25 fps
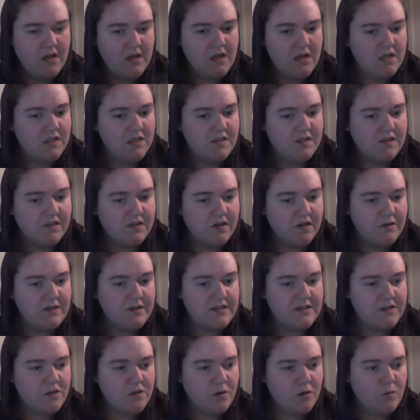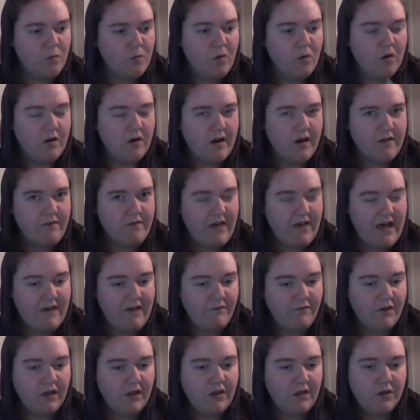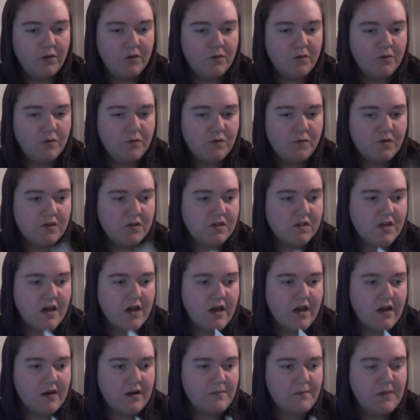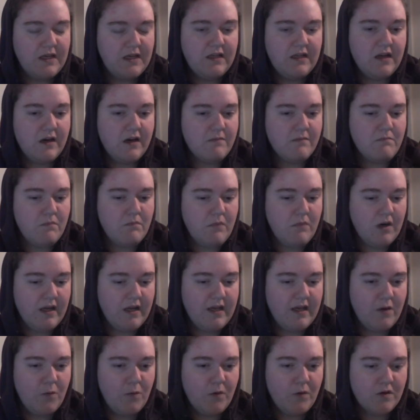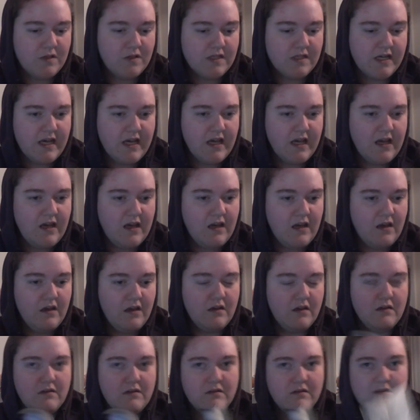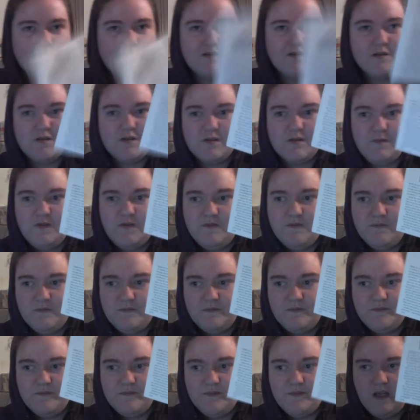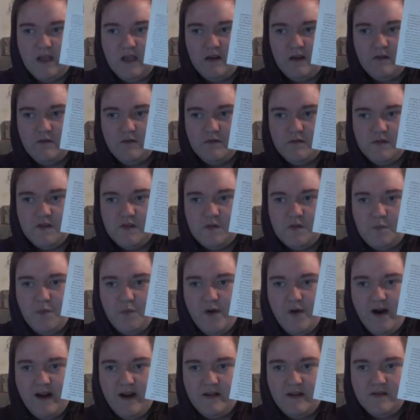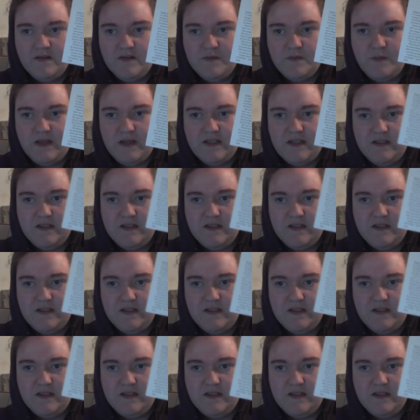So it's not one I've ever used, and I mean I might one day. It's got some, you know, spreads, basic